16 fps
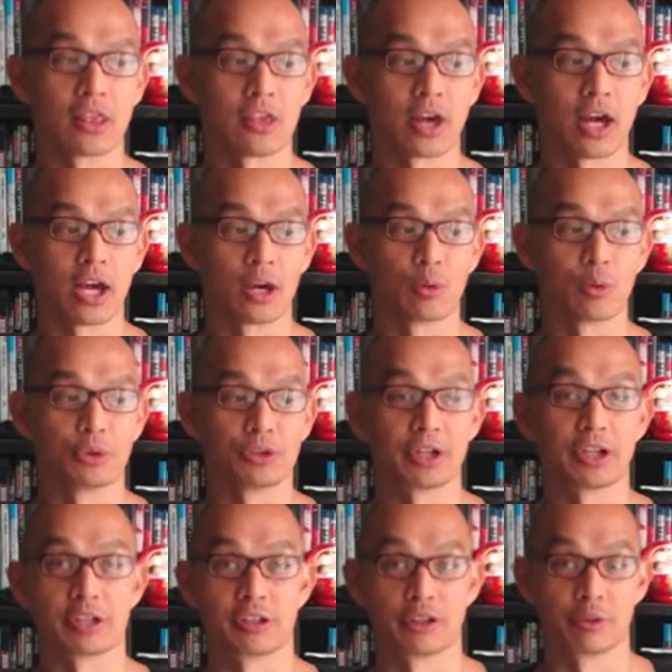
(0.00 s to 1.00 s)
that will
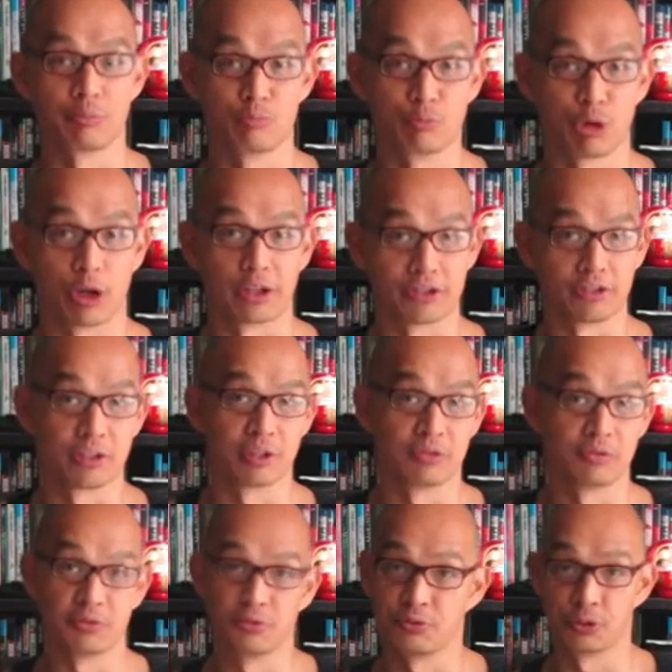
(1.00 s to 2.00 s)
take the brunt
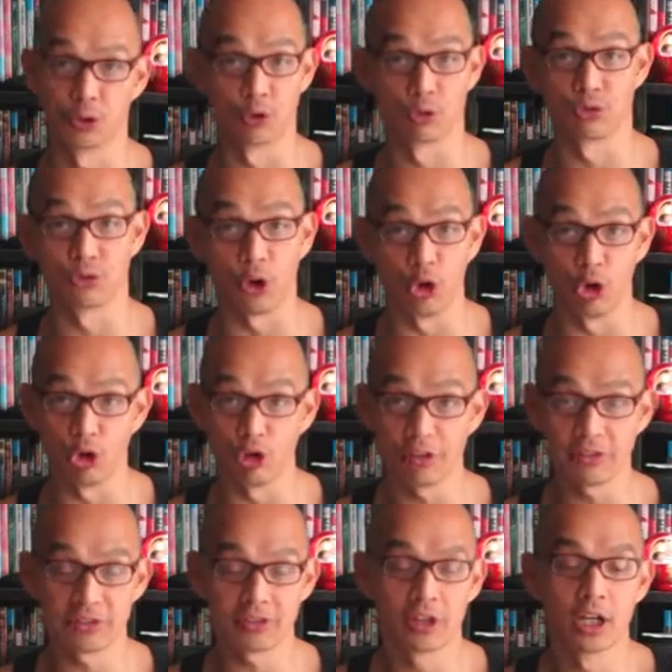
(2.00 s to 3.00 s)
of your
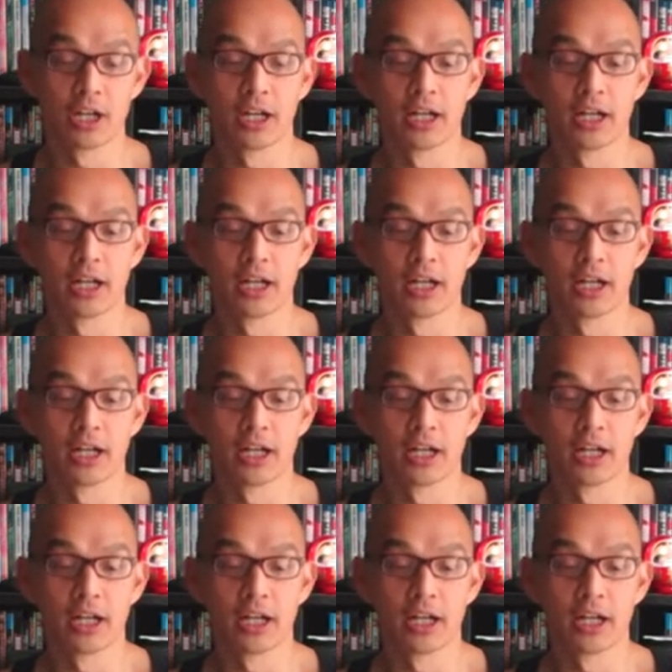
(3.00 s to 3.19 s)
falls,